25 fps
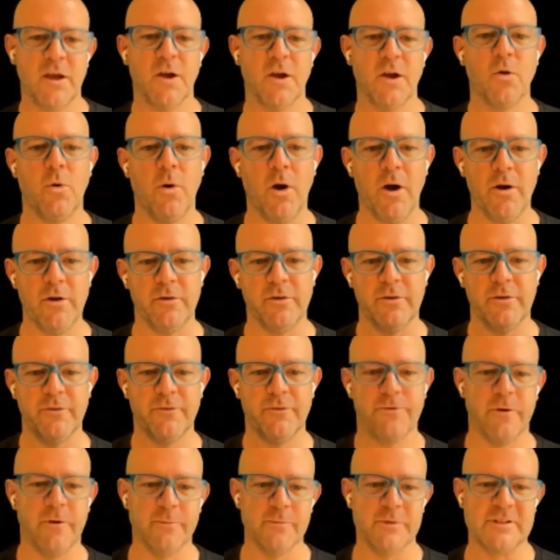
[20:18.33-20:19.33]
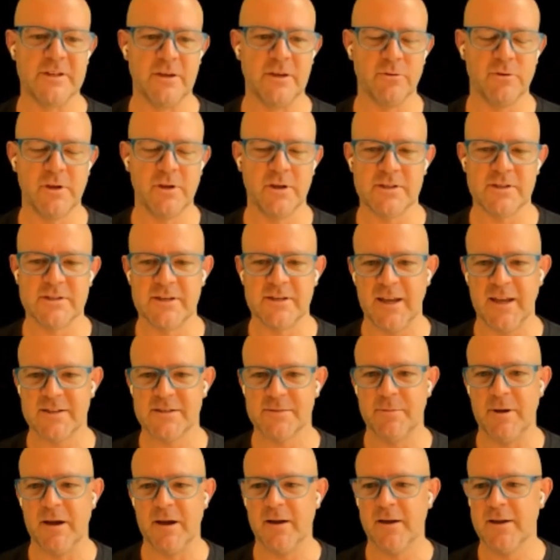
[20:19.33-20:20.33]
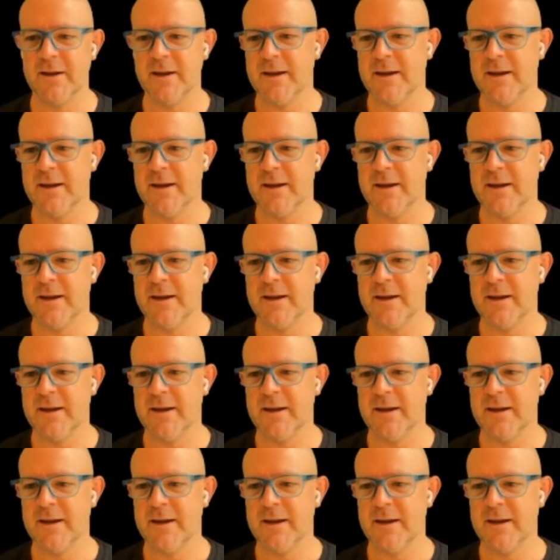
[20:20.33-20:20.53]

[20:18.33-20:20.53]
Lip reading: quote from Silke Sietsma,